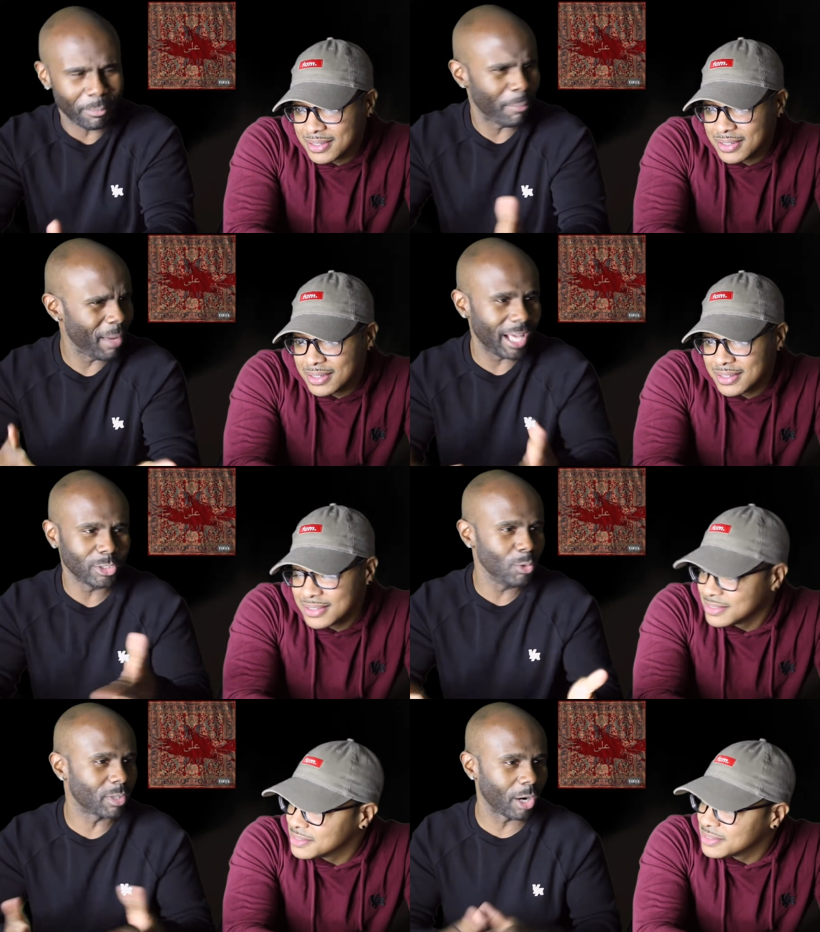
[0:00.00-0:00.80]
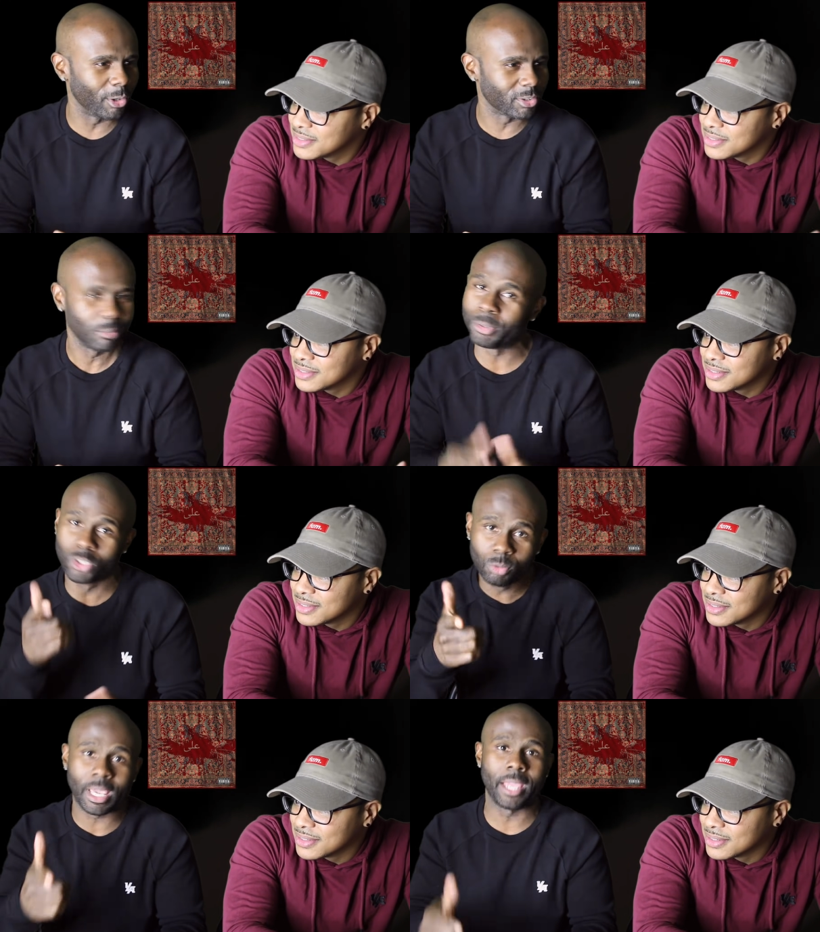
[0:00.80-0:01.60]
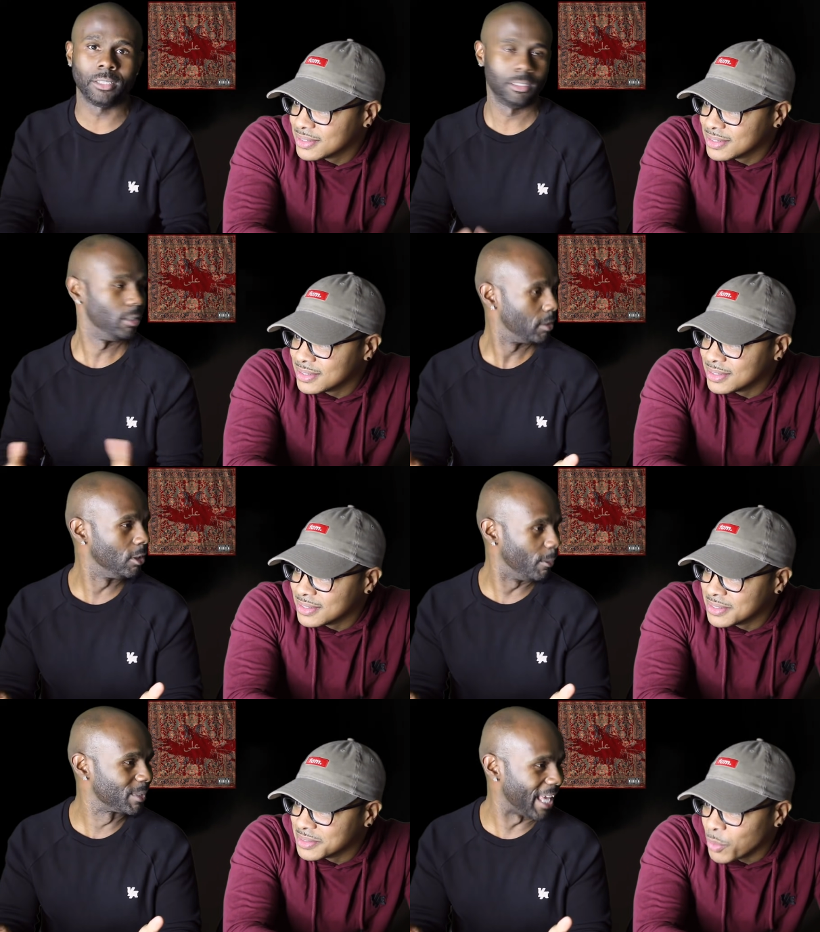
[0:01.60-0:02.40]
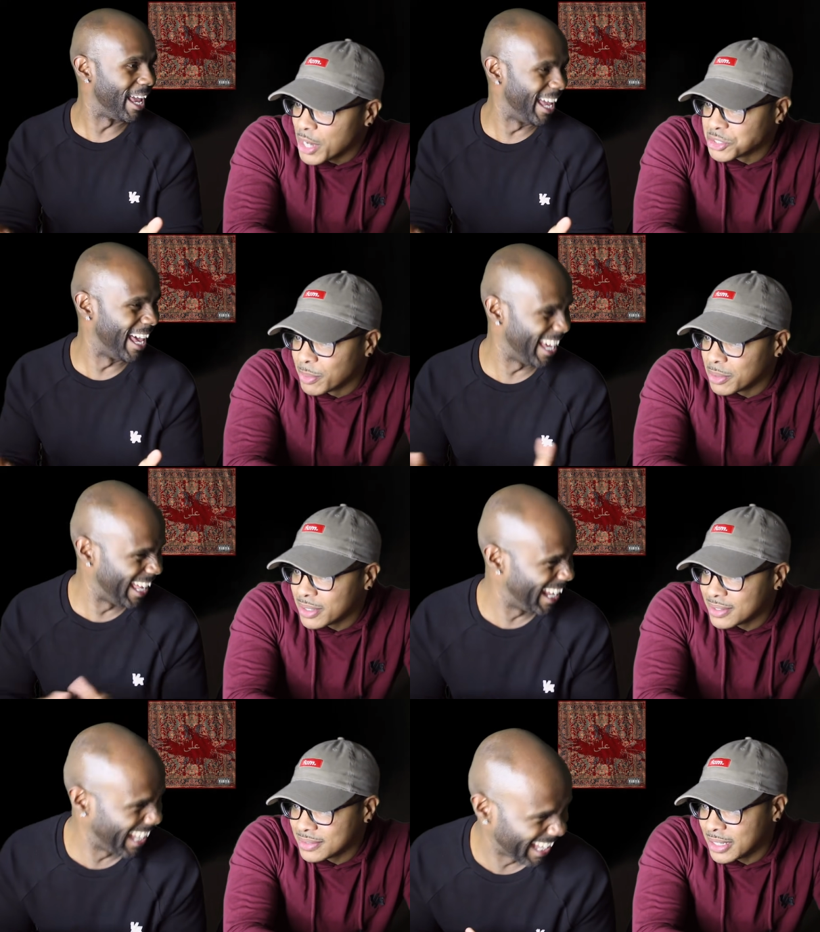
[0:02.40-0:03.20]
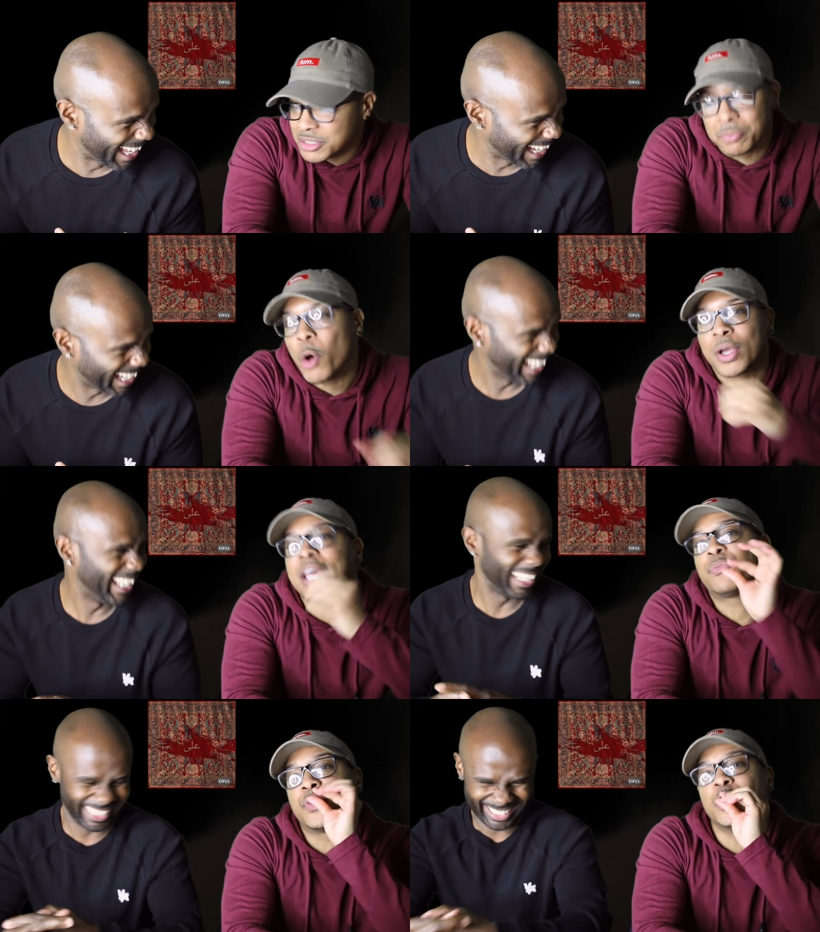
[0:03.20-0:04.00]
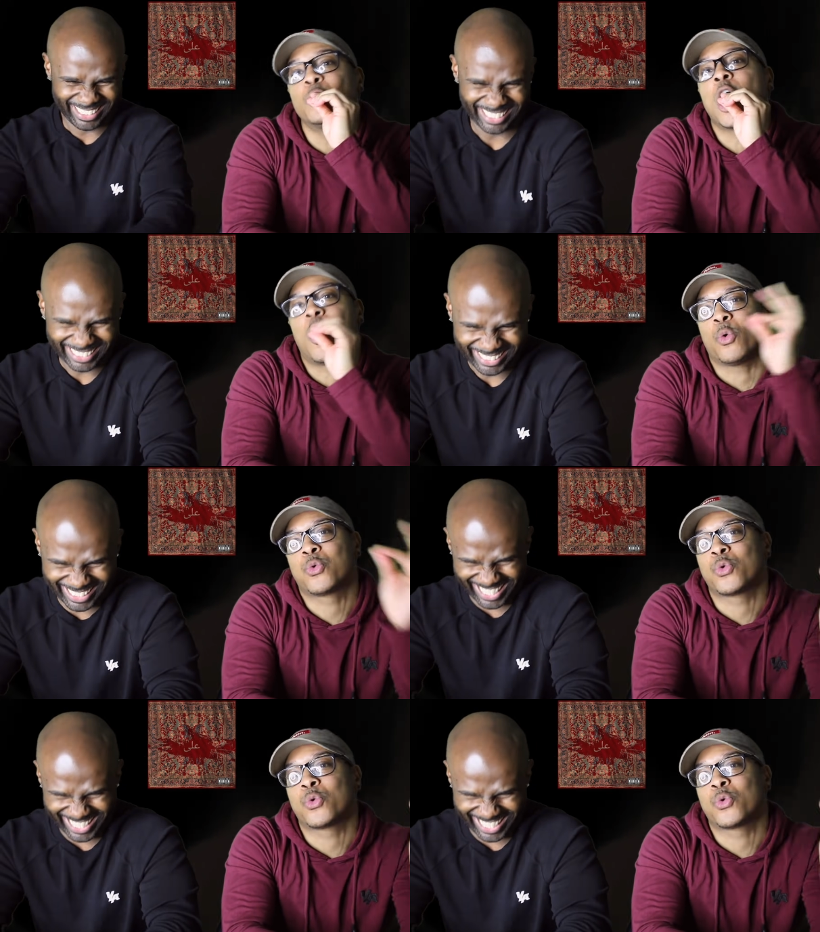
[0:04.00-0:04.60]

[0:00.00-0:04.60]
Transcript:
Speaker 1: go, but mom, you curse, but you can't. You know what I'm saying? Smoking ain't for you though.